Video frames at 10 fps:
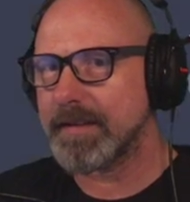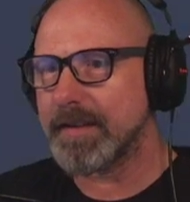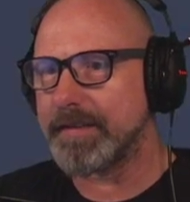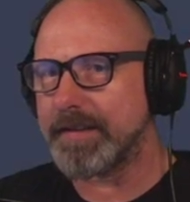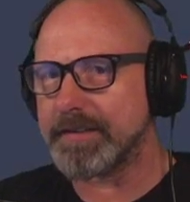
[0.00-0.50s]

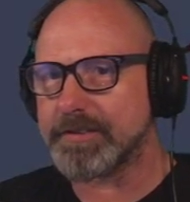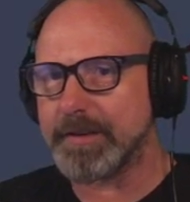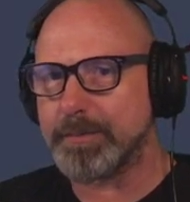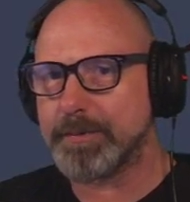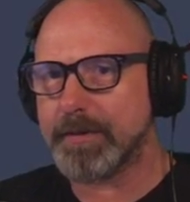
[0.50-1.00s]
an
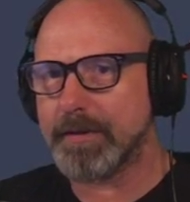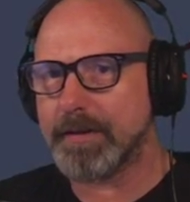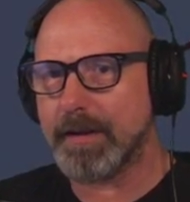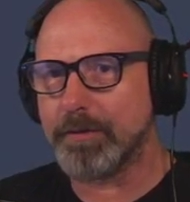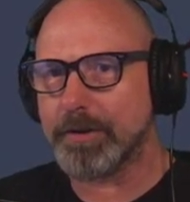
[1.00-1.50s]
airstrip.
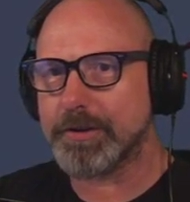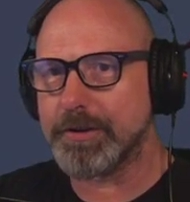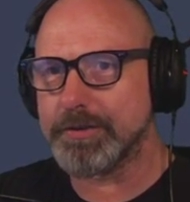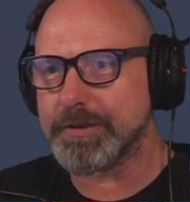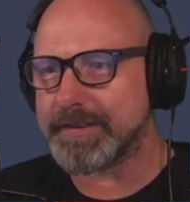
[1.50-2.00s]
I'm not going
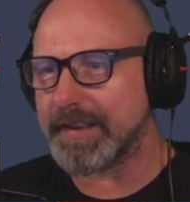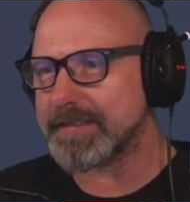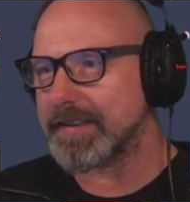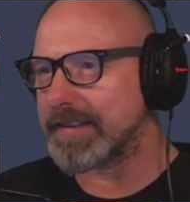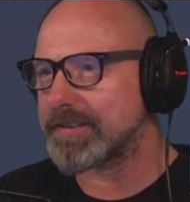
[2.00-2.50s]
to use the
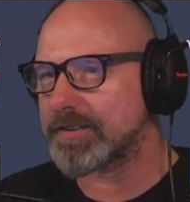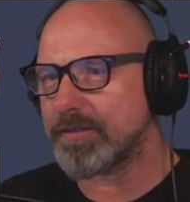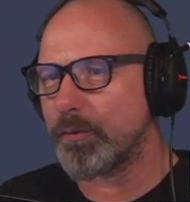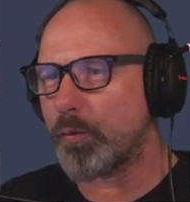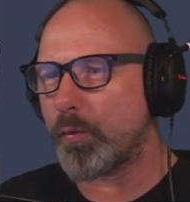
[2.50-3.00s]
Cessna. It's
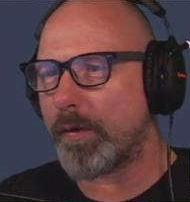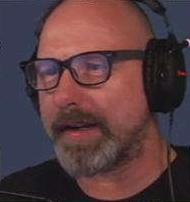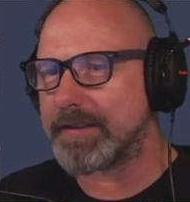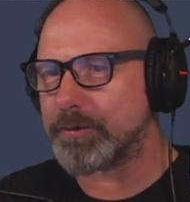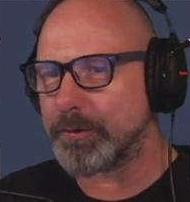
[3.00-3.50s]

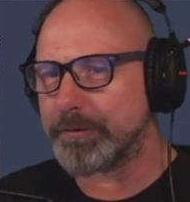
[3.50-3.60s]
way too